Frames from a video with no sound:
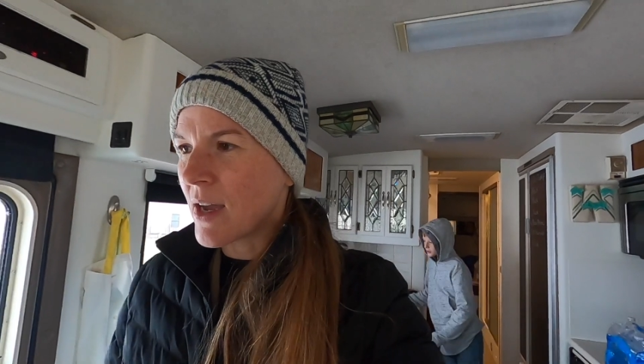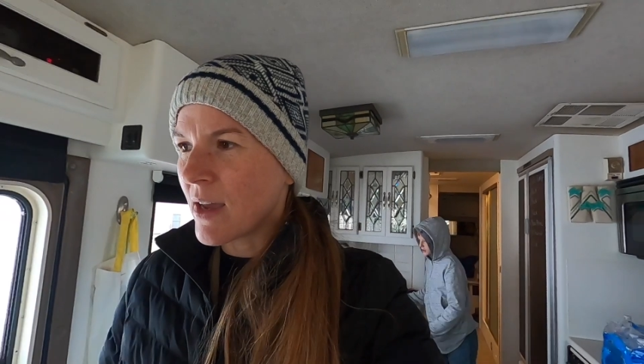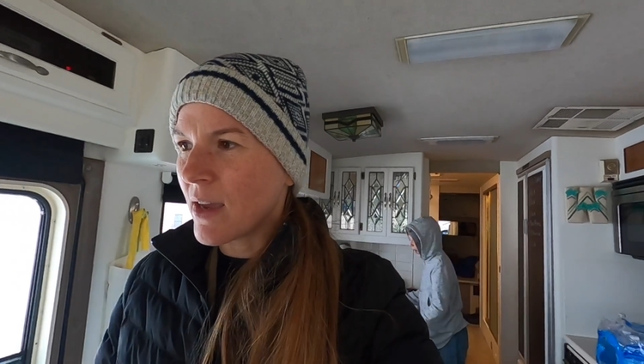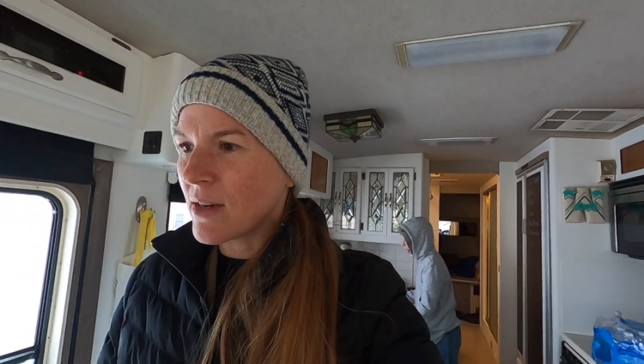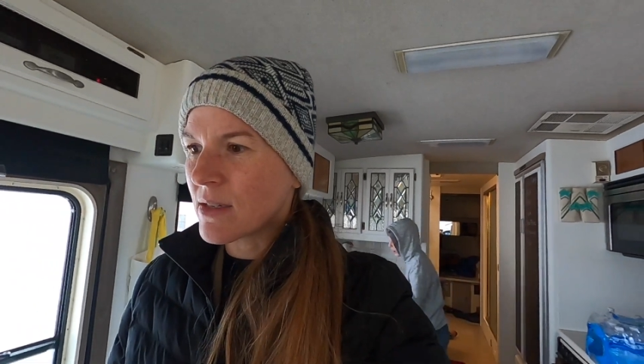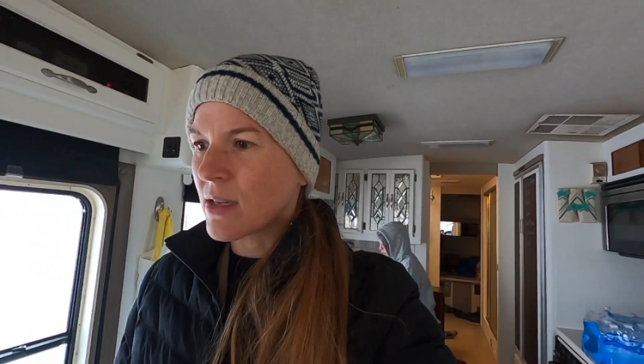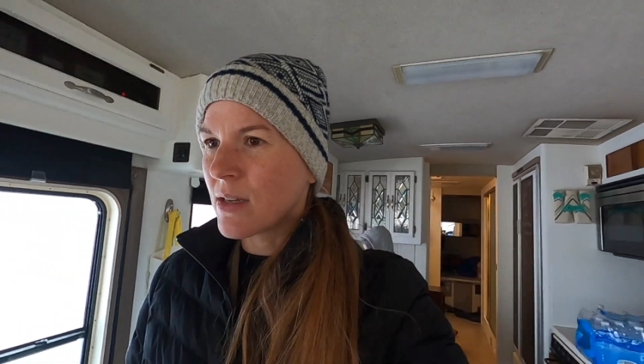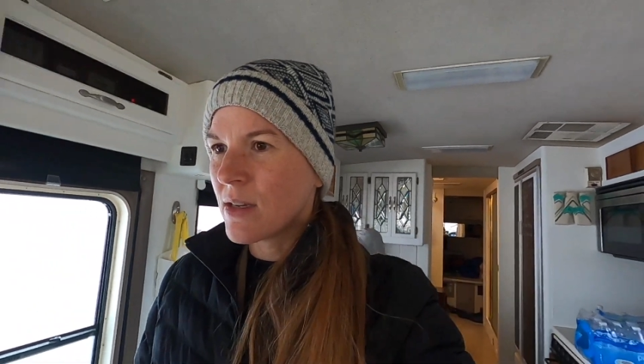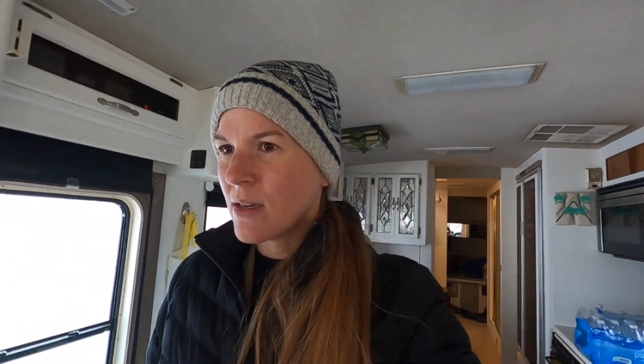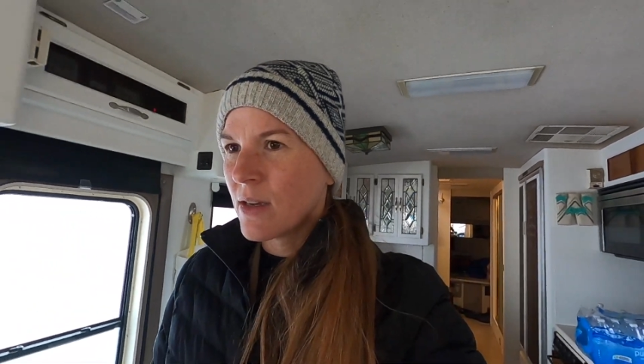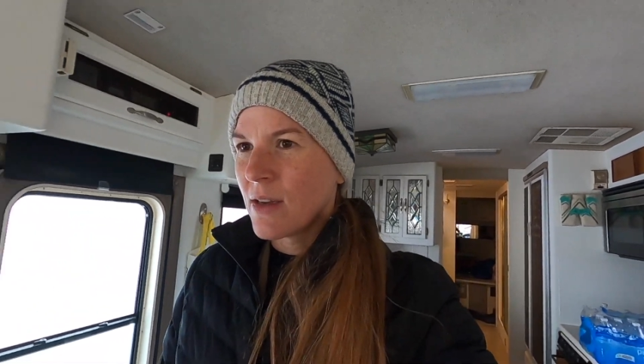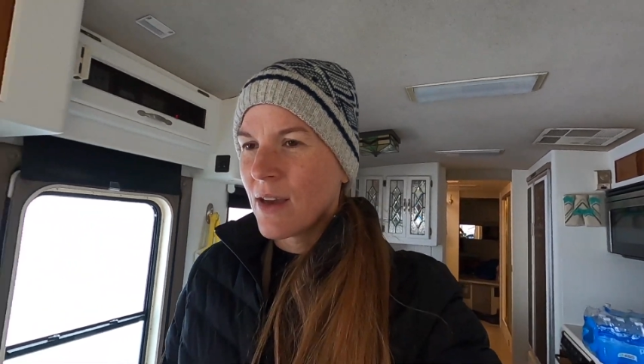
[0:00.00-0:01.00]
night,
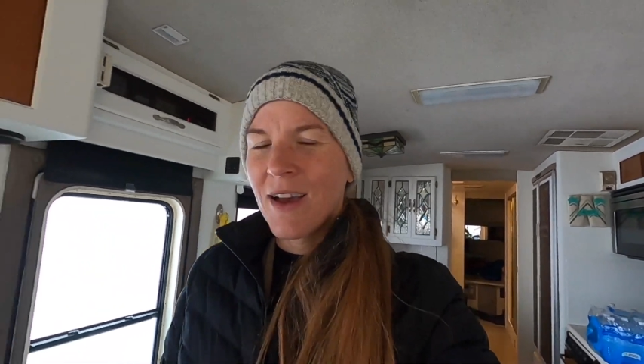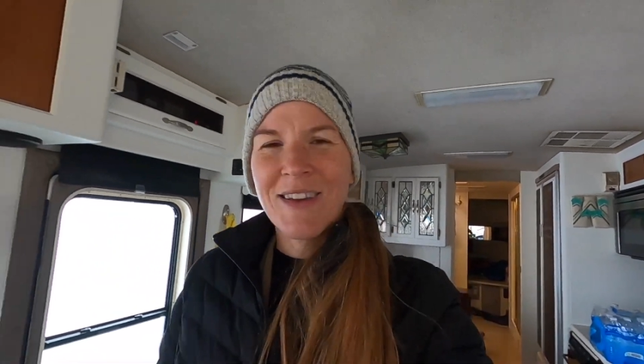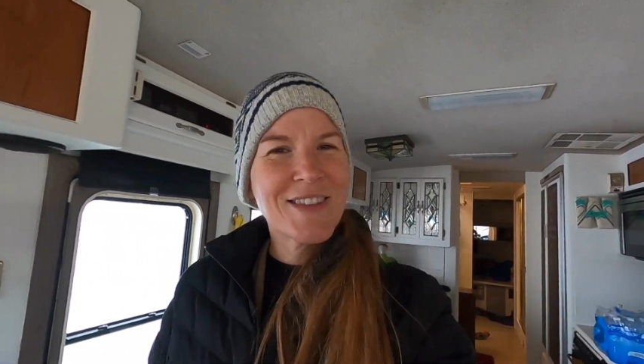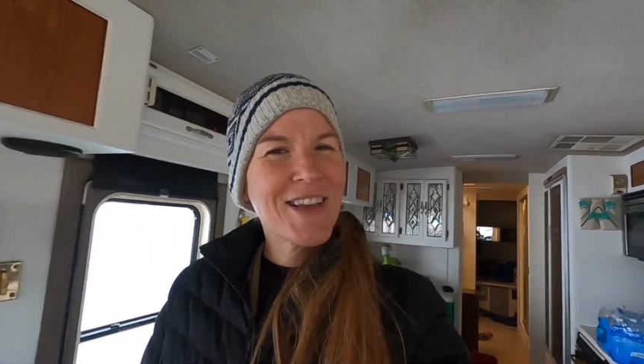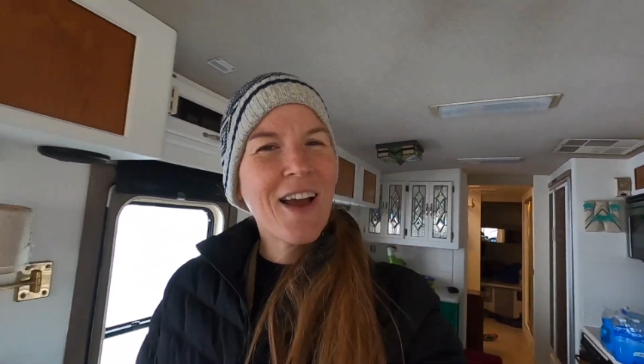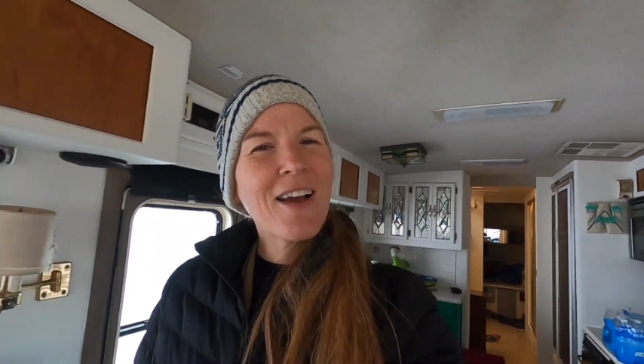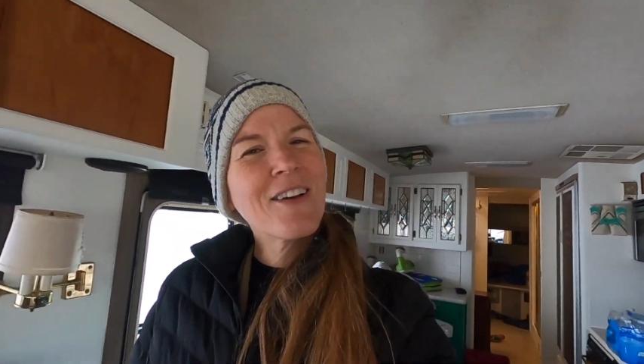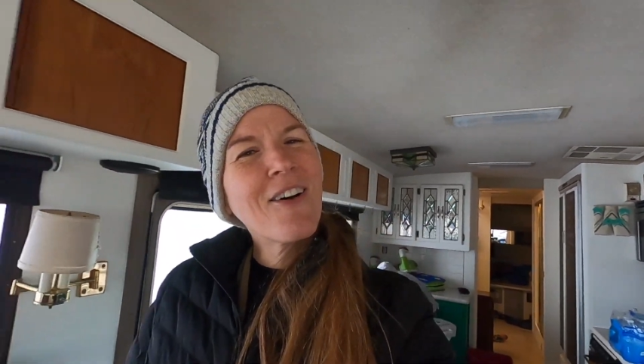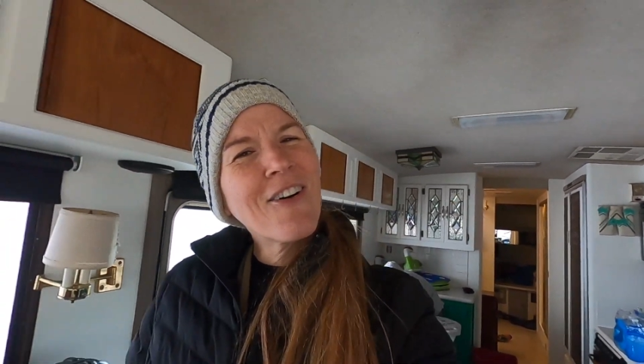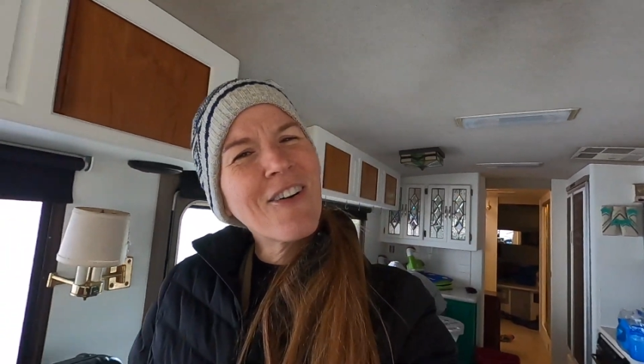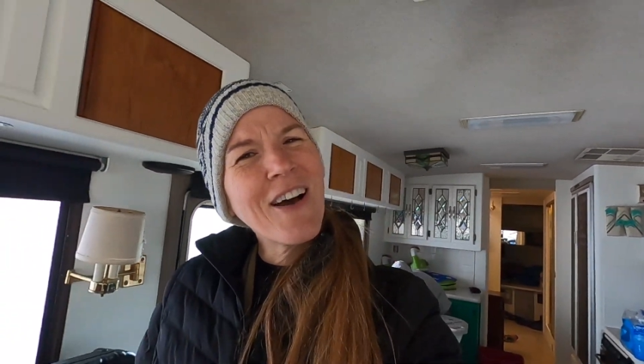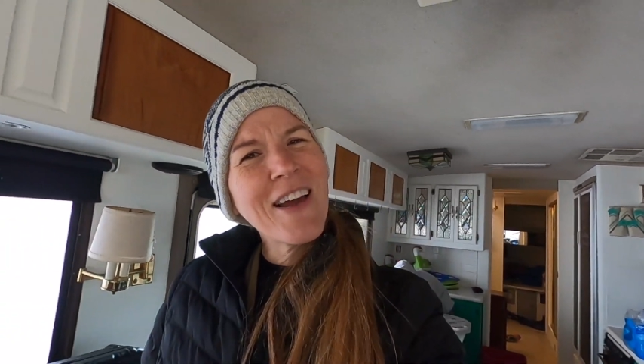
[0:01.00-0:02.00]

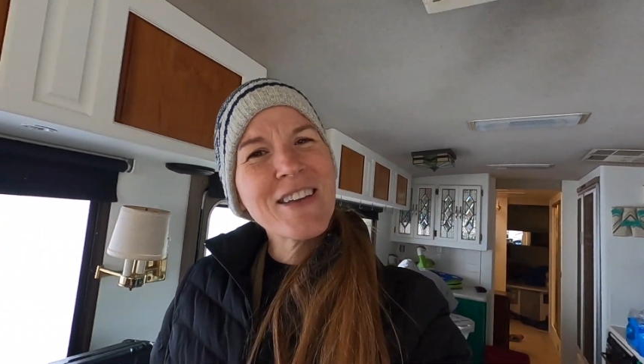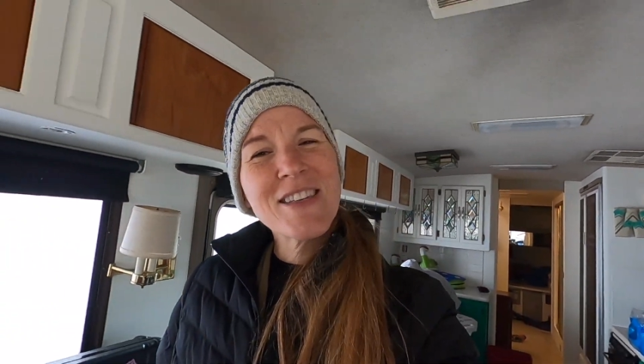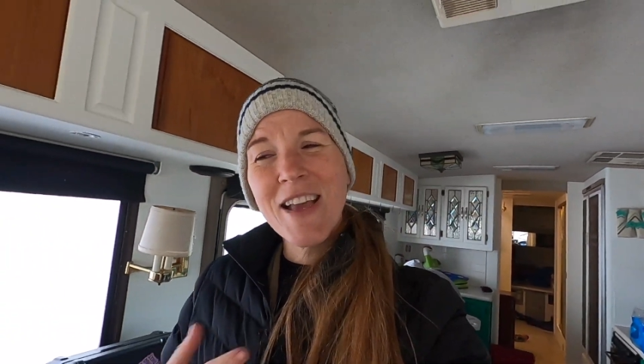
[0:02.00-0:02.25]
I